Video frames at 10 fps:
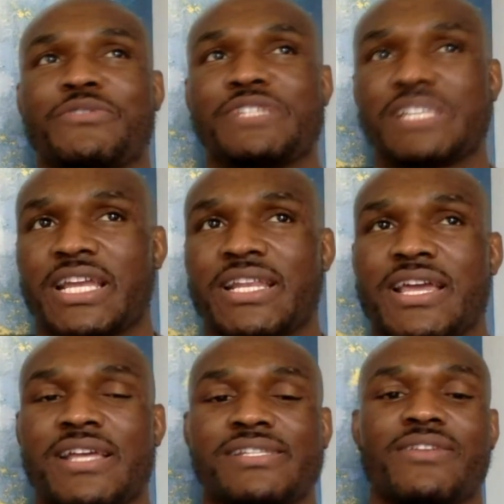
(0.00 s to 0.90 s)

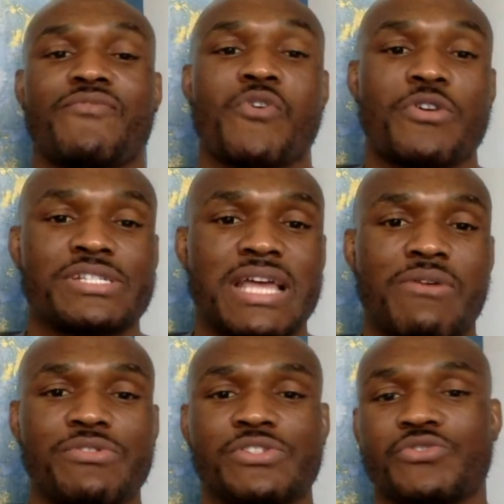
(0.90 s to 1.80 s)
sickness. And of course, that
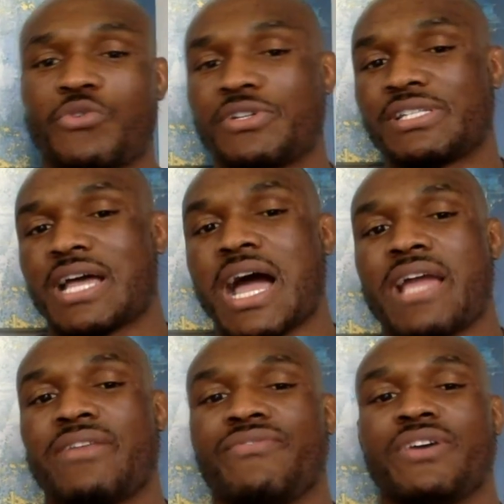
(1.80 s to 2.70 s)
was towards the
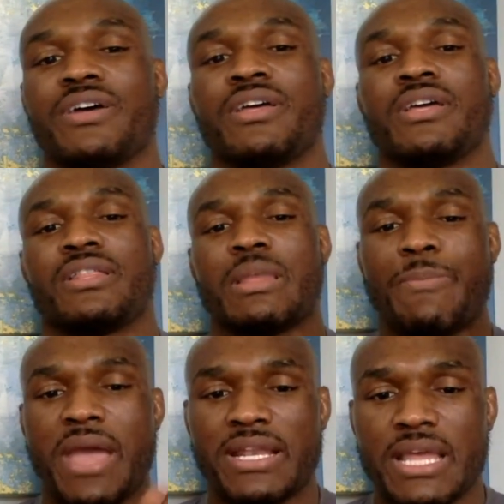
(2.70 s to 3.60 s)
height of the
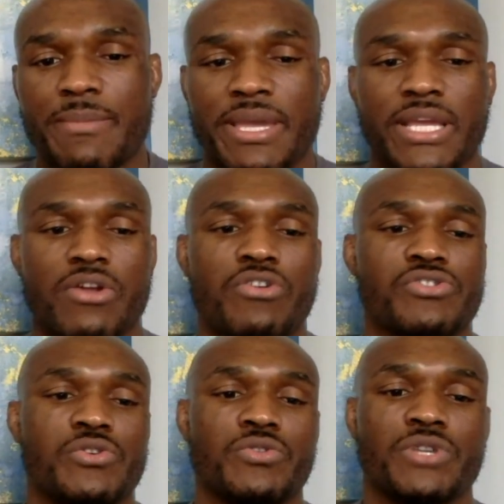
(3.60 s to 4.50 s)
pandemic, and
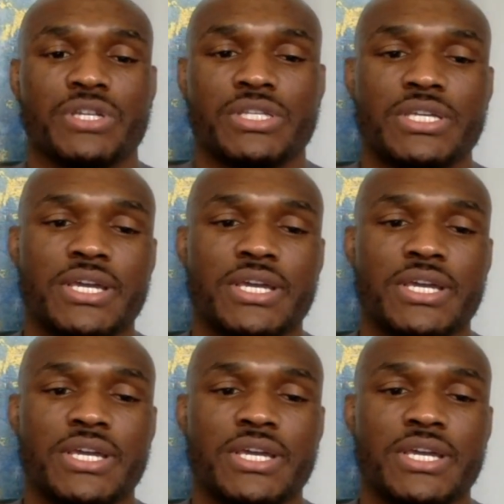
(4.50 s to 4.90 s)
also the